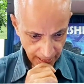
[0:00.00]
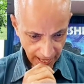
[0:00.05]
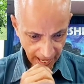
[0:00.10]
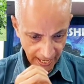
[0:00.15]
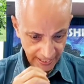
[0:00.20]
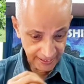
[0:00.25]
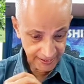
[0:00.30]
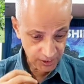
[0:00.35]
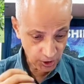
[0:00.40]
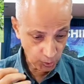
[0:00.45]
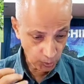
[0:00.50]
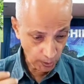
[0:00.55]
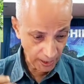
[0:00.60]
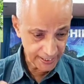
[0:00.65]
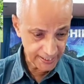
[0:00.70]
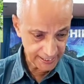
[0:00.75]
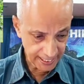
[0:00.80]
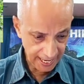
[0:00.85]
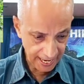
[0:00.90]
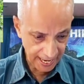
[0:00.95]
And it's
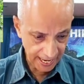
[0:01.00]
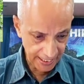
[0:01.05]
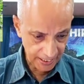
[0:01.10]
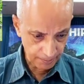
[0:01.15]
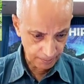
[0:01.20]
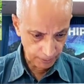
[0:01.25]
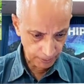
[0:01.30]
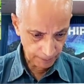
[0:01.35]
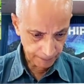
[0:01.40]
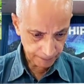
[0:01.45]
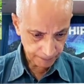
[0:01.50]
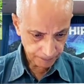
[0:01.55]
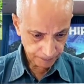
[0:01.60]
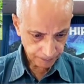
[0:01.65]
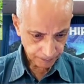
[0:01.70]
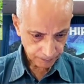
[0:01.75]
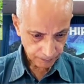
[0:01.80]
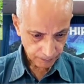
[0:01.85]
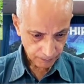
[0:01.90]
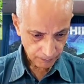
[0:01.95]
quite edible.
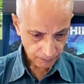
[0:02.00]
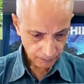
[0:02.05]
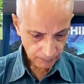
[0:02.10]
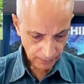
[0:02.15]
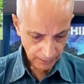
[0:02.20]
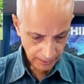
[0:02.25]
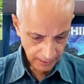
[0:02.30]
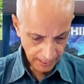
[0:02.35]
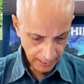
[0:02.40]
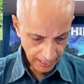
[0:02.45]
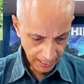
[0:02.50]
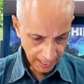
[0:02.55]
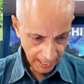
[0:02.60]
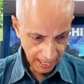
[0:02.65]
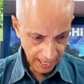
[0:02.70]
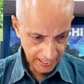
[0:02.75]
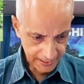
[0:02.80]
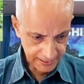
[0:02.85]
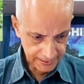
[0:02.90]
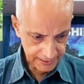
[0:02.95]

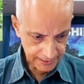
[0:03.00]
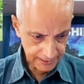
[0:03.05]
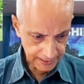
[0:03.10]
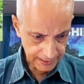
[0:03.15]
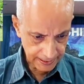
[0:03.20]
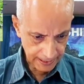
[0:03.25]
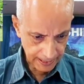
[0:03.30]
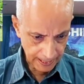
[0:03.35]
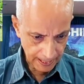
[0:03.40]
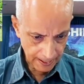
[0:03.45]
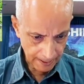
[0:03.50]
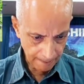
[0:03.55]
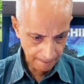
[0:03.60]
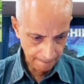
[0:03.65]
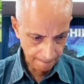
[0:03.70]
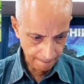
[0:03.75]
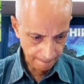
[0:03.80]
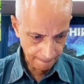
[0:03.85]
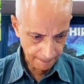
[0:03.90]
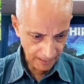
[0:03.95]
And
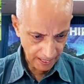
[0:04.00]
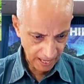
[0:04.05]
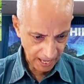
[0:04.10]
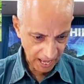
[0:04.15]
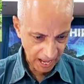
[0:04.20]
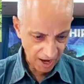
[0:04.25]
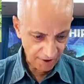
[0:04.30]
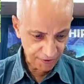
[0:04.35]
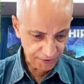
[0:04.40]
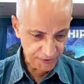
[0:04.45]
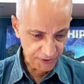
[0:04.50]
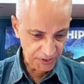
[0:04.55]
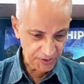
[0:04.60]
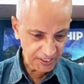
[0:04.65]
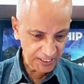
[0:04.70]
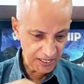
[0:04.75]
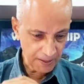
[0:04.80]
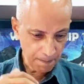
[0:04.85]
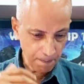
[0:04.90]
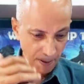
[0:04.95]
after
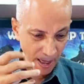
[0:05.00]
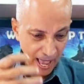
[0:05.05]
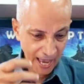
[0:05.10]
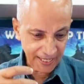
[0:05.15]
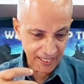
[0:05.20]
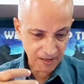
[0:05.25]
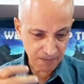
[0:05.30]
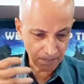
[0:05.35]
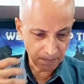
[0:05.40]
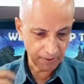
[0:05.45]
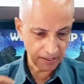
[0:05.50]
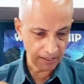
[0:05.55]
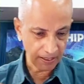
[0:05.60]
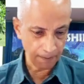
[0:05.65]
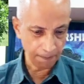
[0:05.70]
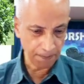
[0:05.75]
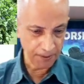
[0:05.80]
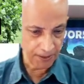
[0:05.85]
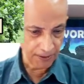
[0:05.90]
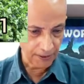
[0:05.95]
the pagan
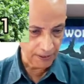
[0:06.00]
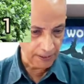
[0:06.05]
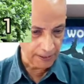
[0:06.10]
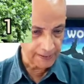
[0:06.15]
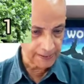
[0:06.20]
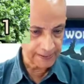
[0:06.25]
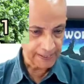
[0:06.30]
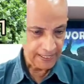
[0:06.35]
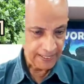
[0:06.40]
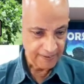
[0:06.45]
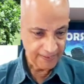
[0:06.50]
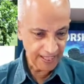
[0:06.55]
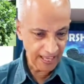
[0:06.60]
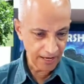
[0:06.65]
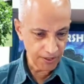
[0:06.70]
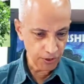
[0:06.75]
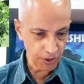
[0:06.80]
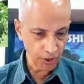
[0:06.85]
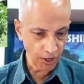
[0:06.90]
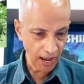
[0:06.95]
appears,
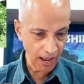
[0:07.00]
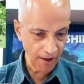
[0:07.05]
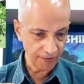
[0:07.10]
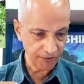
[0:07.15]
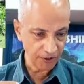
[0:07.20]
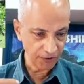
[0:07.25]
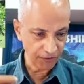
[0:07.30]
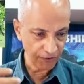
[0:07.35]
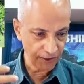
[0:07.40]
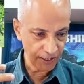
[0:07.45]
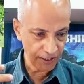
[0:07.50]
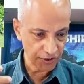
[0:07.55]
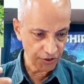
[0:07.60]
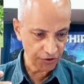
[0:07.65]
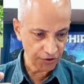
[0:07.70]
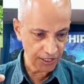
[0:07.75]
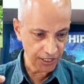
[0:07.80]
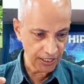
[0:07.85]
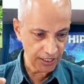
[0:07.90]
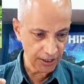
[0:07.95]
then you have the fig
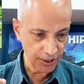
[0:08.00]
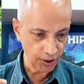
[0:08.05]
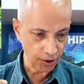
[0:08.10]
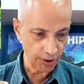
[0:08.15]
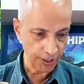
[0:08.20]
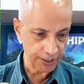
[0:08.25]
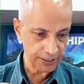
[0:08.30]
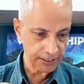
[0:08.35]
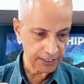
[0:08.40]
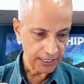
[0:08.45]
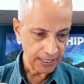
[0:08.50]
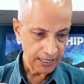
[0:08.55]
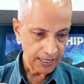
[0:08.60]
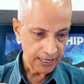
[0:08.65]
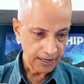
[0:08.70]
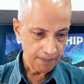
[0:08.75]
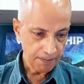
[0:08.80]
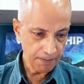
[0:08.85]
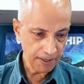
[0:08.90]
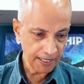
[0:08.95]
tree, you know, it
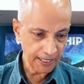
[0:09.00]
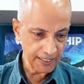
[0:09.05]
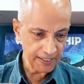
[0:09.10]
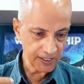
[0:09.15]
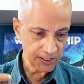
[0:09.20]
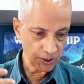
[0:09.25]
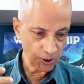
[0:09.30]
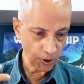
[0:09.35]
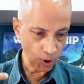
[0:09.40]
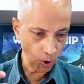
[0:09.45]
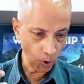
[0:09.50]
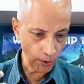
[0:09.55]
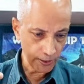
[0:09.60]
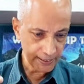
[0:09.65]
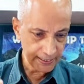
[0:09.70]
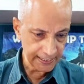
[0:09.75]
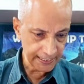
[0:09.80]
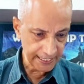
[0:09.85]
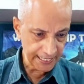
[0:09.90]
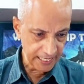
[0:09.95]
begins to grow
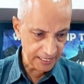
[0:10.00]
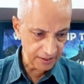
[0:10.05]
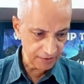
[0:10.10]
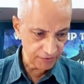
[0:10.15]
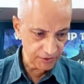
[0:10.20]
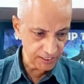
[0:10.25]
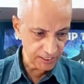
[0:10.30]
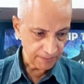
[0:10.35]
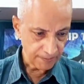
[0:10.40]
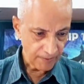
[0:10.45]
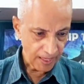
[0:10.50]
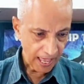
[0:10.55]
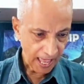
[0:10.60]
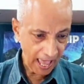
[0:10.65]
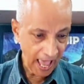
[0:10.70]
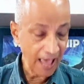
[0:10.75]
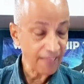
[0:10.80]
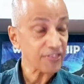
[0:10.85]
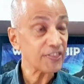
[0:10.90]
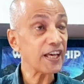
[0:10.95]
its leaves,
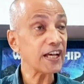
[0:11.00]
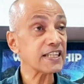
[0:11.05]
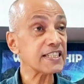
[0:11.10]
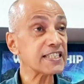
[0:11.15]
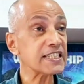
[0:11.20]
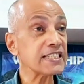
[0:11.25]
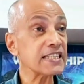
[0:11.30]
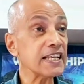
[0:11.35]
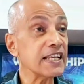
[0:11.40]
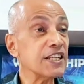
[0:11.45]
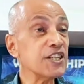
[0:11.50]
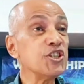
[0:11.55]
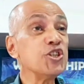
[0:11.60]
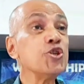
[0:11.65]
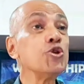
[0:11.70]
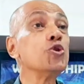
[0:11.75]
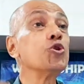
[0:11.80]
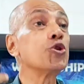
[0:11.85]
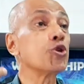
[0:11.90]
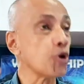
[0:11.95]
and that
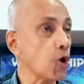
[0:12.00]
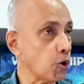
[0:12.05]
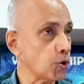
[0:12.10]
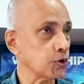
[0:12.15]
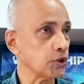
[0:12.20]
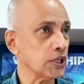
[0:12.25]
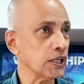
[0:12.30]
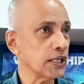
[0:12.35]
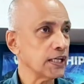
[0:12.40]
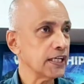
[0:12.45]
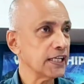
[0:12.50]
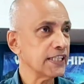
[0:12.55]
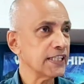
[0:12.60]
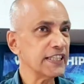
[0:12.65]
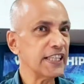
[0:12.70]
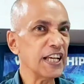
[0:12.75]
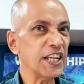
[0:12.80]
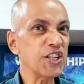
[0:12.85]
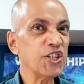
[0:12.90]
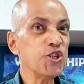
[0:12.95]
new growth,
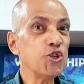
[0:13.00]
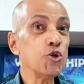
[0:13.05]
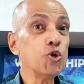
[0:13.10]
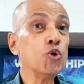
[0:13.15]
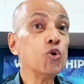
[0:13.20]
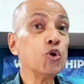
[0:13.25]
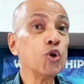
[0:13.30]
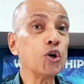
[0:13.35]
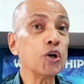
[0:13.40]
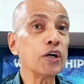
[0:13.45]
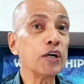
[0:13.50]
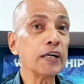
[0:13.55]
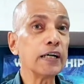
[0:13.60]
the new